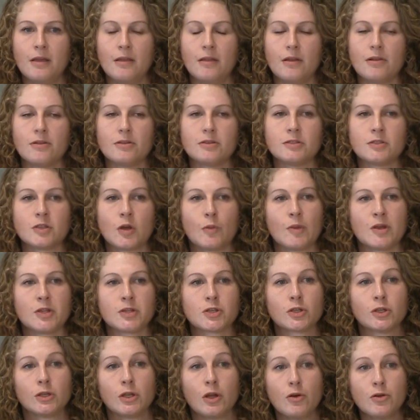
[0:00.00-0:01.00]
There is so much
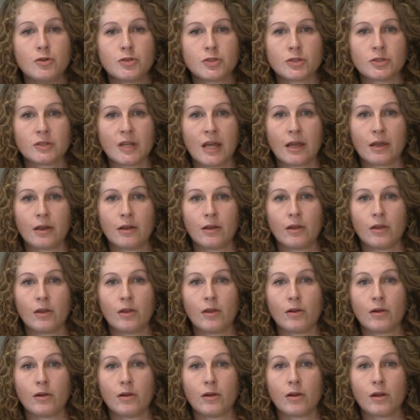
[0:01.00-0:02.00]
closure that can
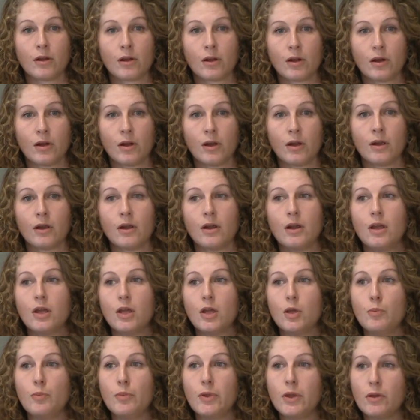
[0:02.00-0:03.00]
occur,
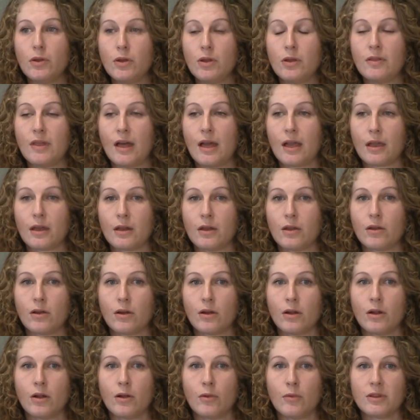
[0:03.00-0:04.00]
beauty that can
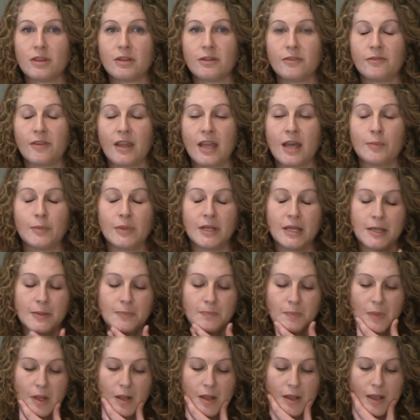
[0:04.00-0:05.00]
occur with the family.
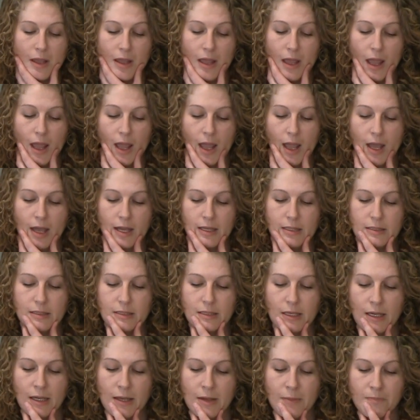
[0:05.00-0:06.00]
And
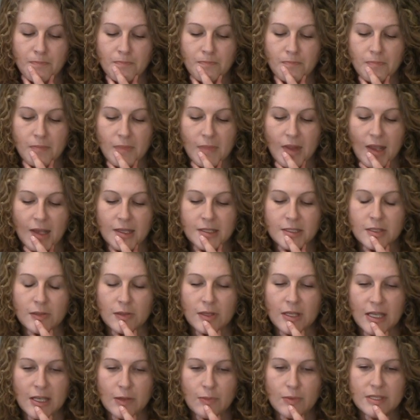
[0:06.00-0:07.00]
And so
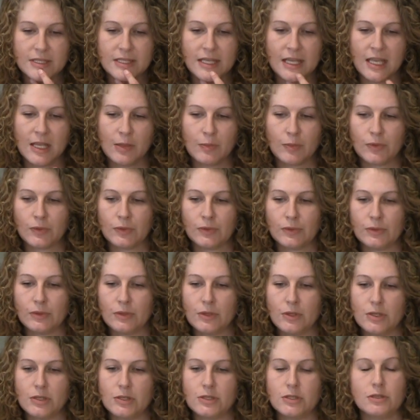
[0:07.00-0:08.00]
he was able
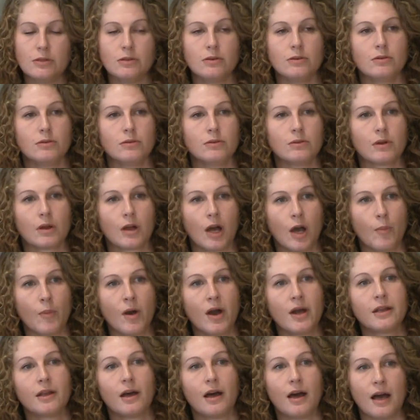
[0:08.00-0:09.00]
to come
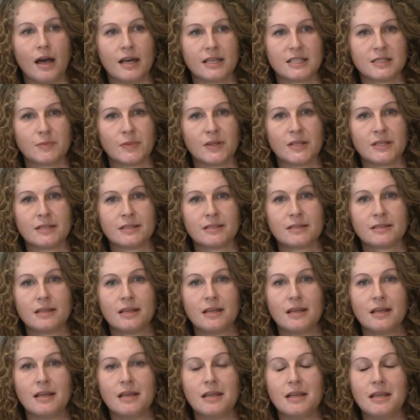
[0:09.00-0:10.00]
onto hospice.
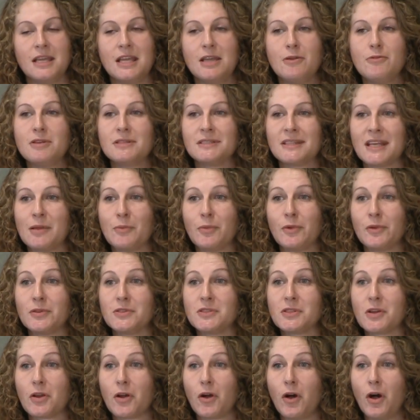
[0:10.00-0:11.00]
He was able
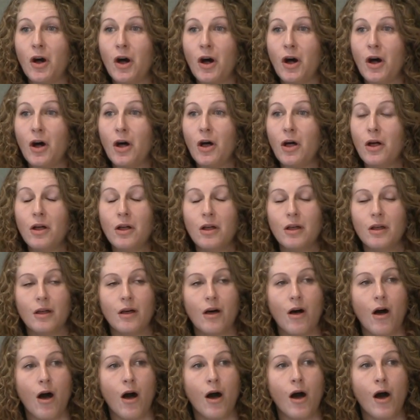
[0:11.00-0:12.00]
to
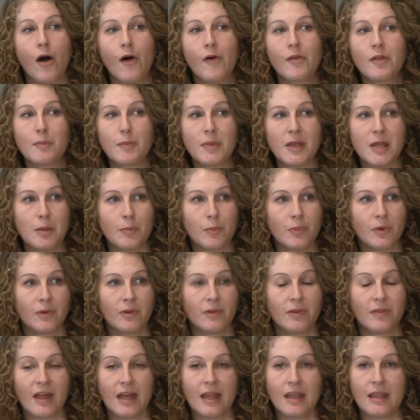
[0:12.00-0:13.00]
call all the
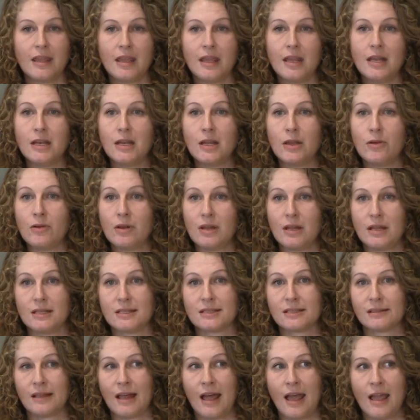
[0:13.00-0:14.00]
people that he knew in
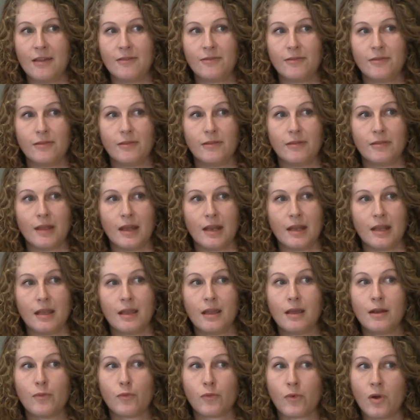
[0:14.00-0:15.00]
his life that he
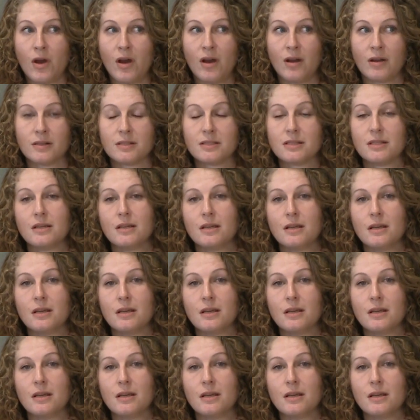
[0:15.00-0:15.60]
had wronged